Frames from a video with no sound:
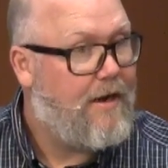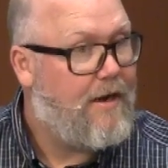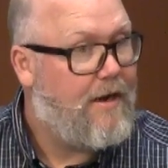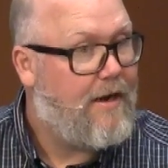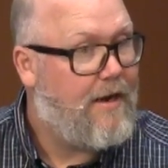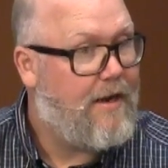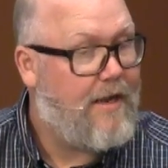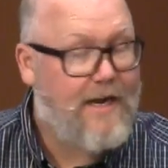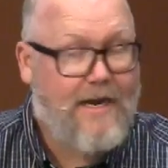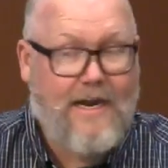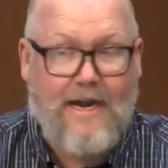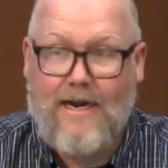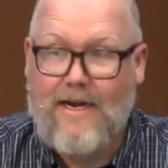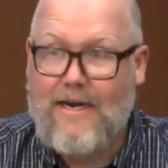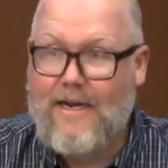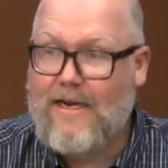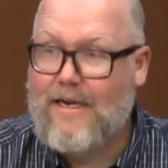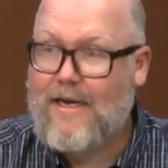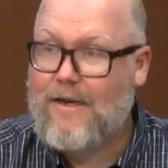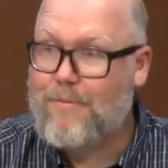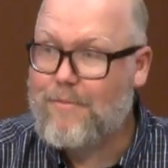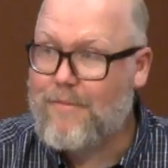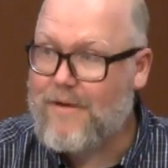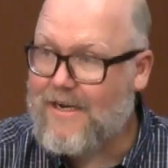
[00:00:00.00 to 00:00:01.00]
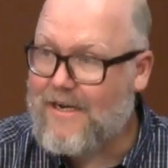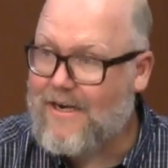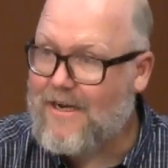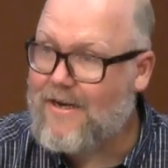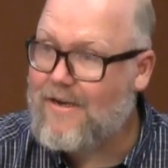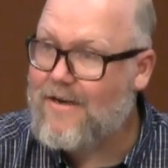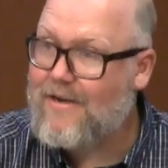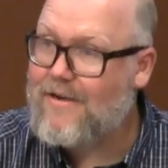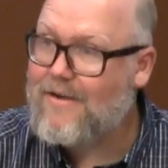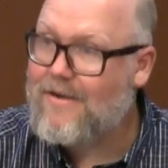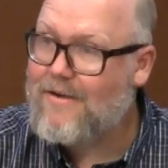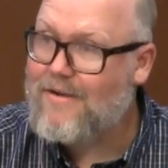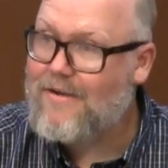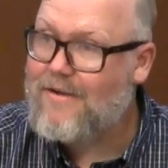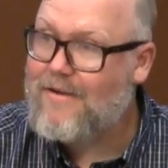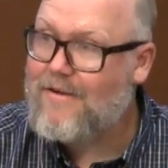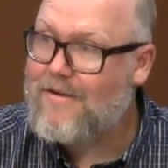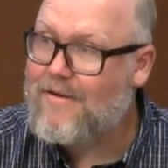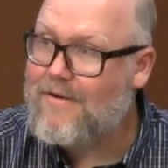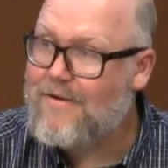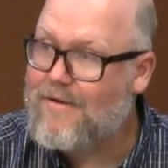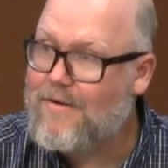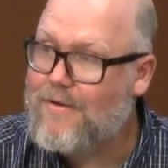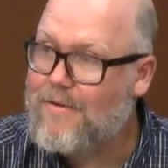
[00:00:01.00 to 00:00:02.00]
And that kind of hit me
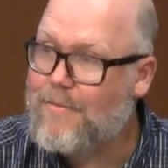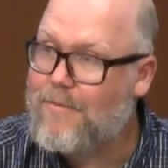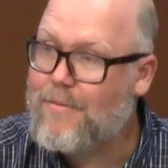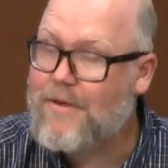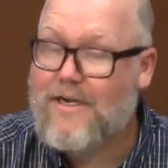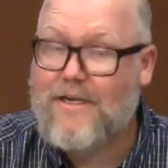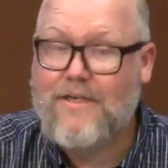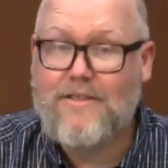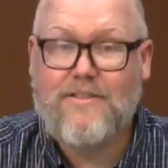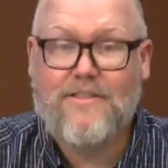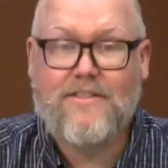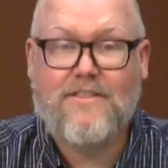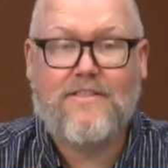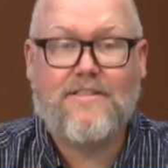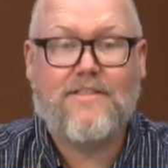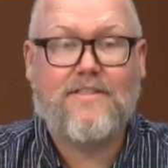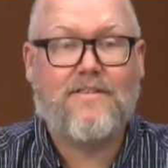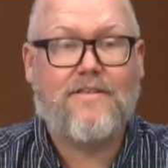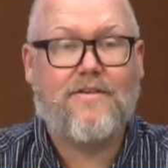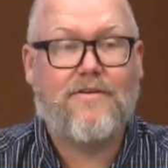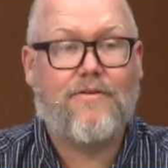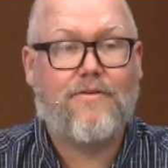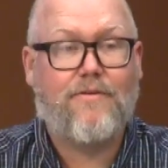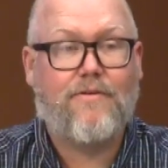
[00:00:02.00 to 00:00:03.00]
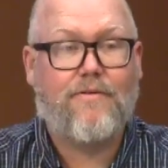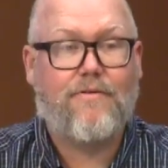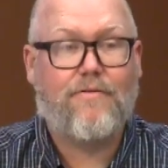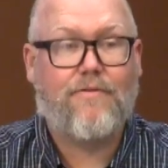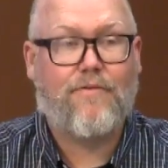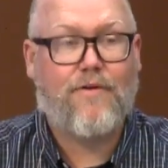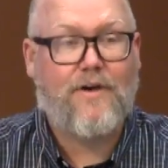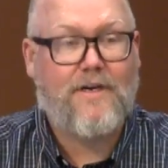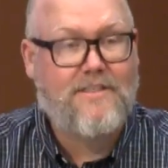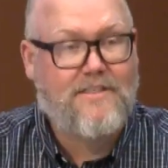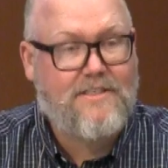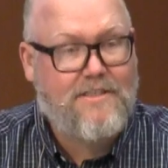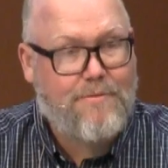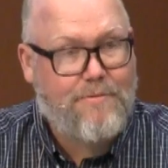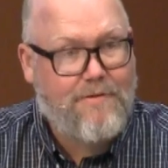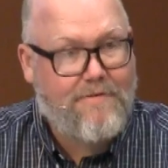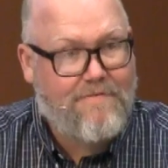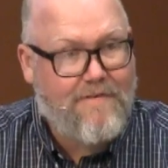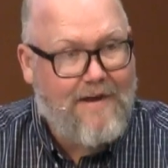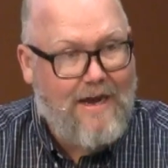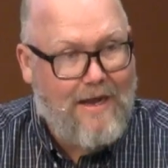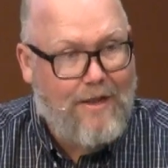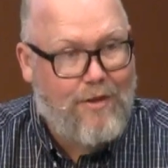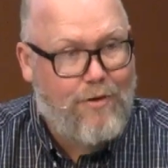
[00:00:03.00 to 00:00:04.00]
because for us to be
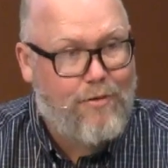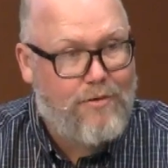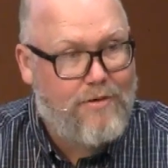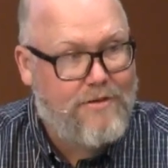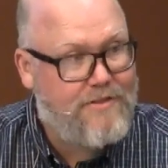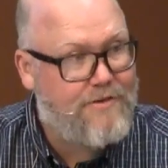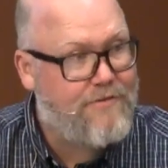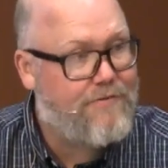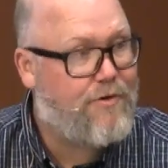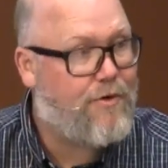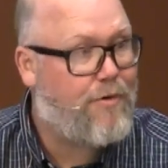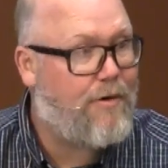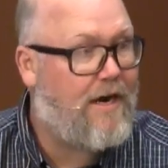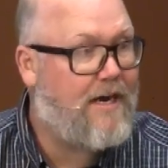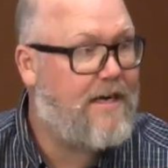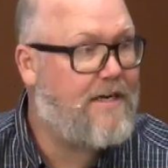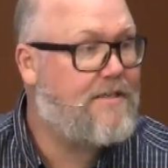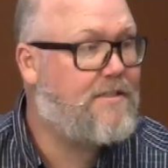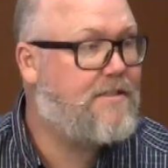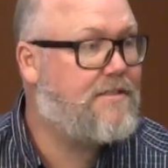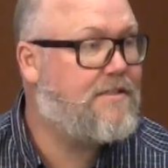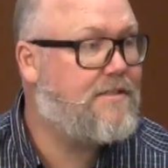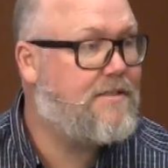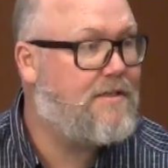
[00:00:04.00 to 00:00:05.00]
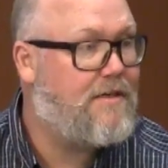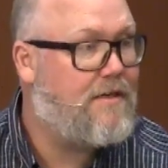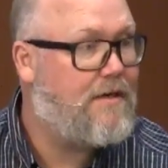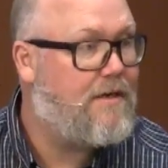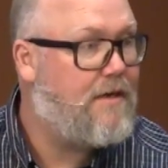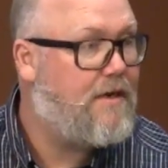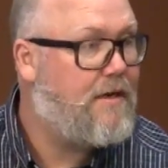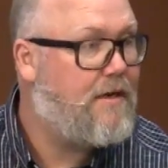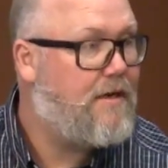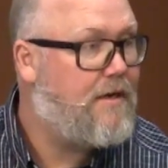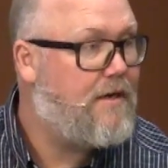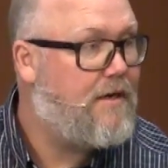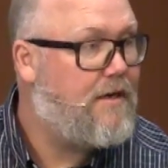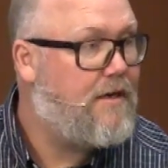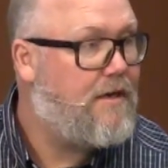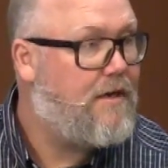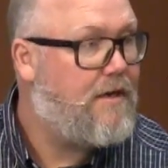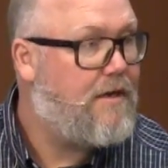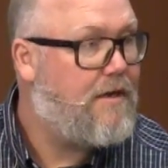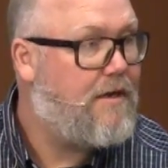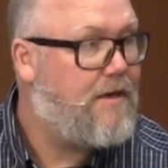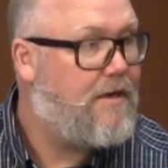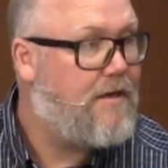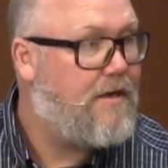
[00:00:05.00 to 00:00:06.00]
followers of Christ,
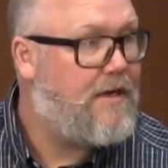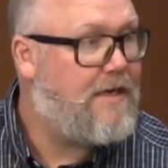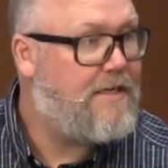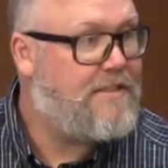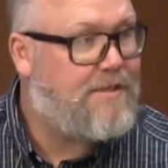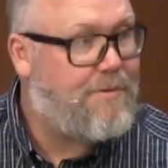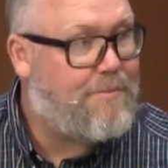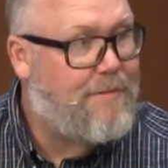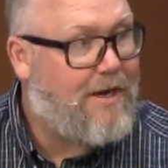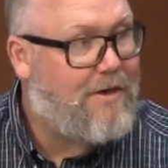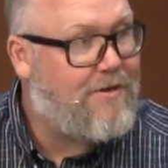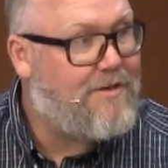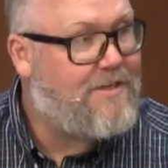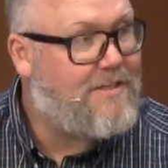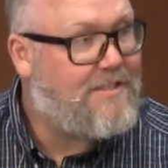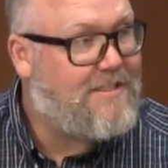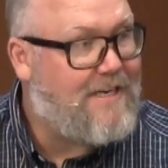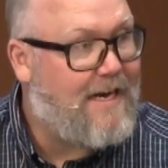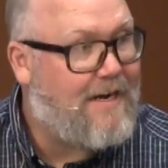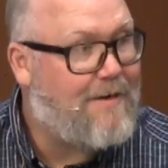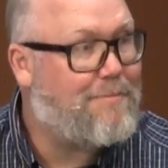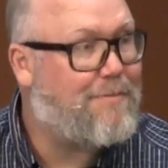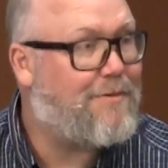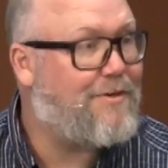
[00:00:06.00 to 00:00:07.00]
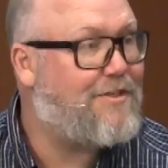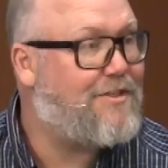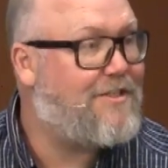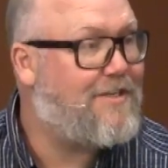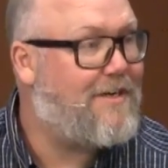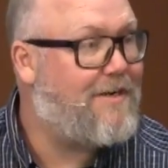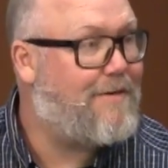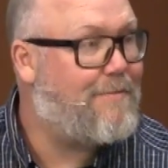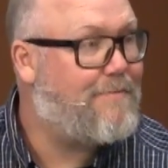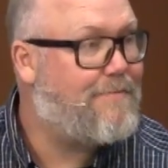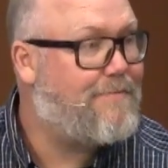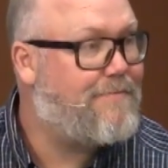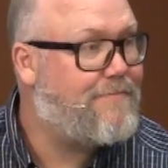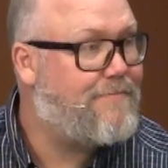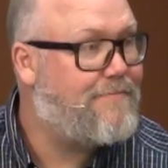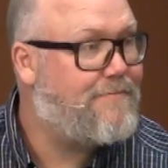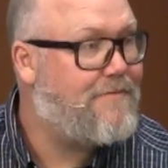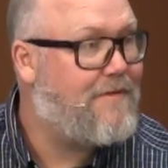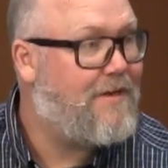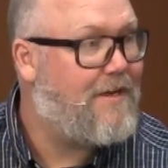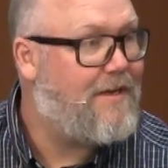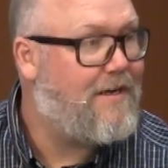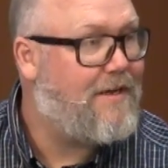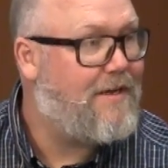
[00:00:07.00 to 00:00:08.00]
it's about discipleship.
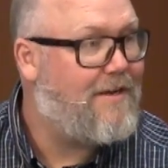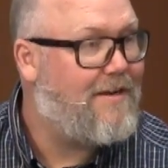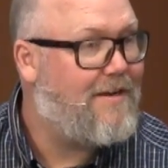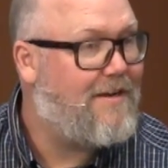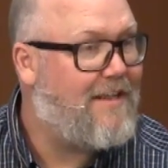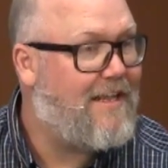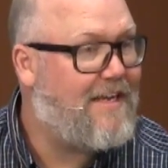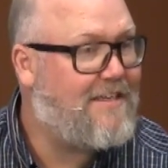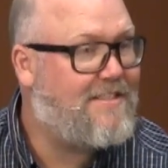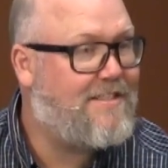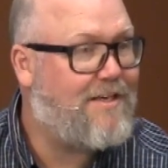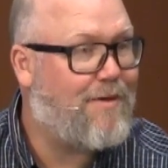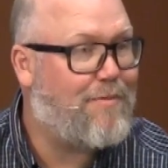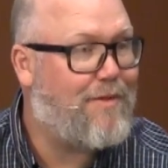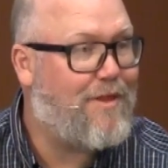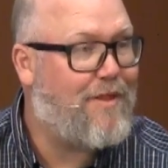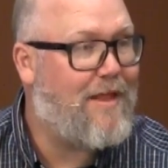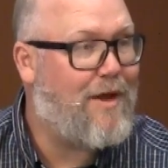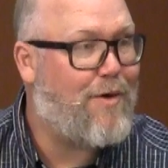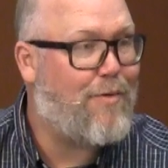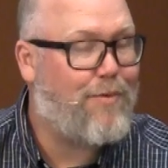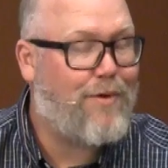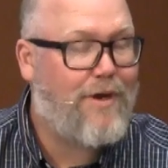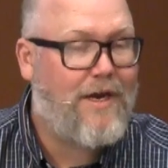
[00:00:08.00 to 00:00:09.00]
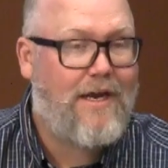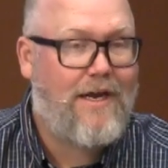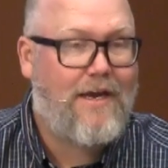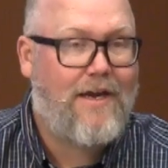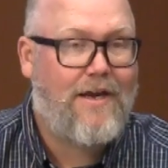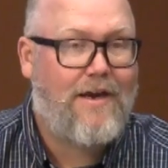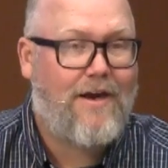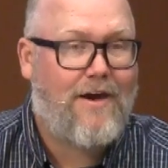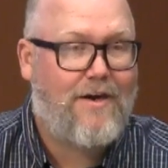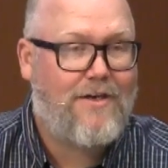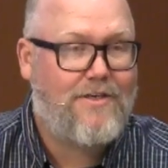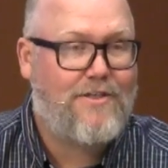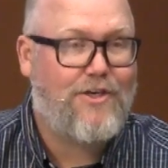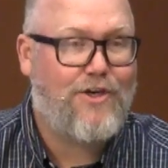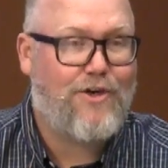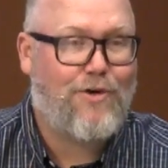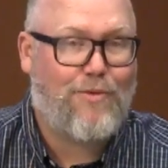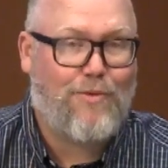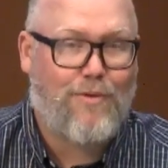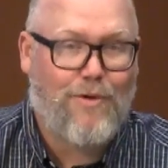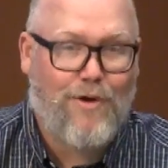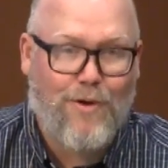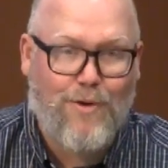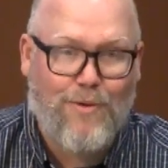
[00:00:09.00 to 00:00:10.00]
That's something that we are to
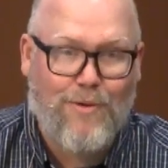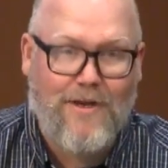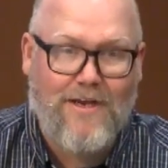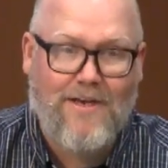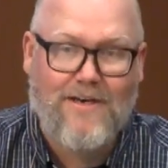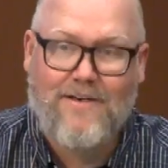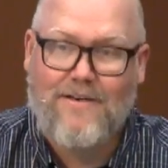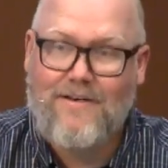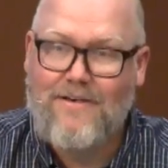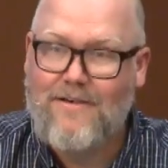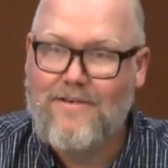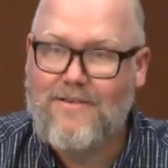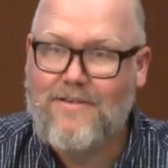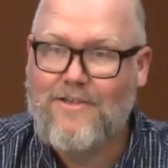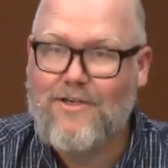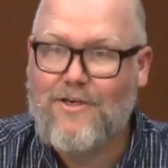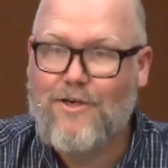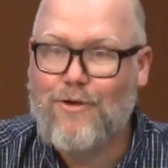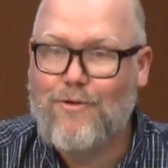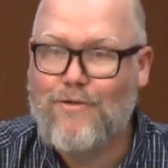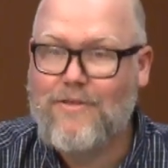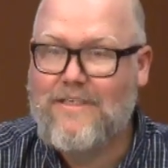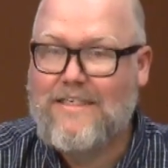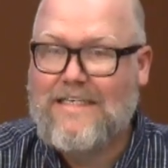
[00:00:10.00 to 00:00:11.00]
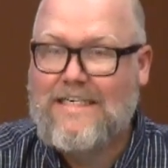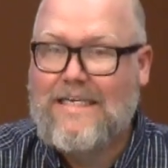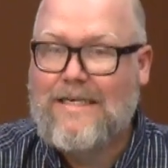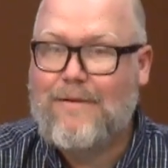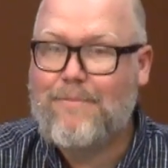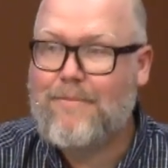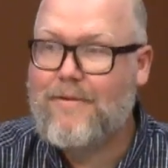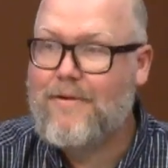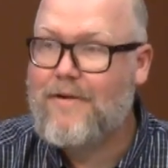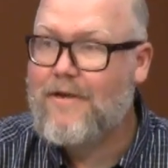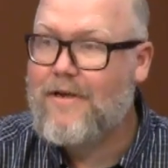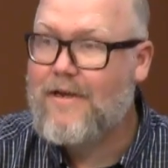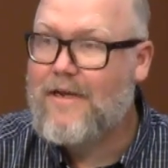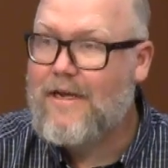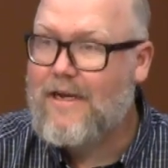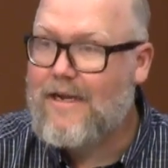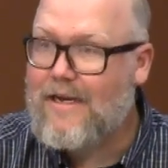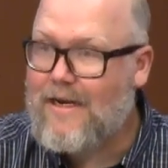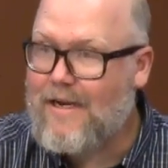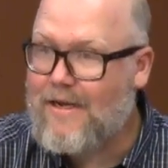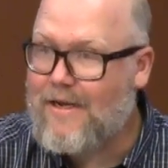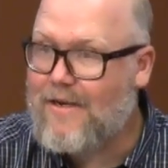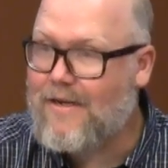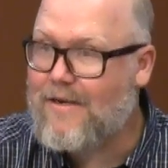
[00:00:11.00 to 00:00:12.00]
grow in, to go deep
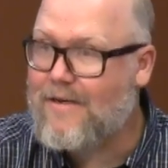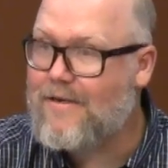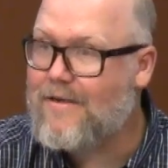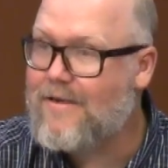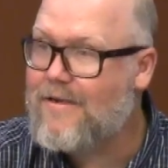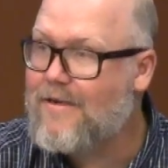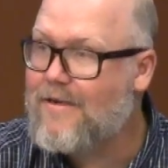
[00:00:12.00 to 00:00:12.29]
in,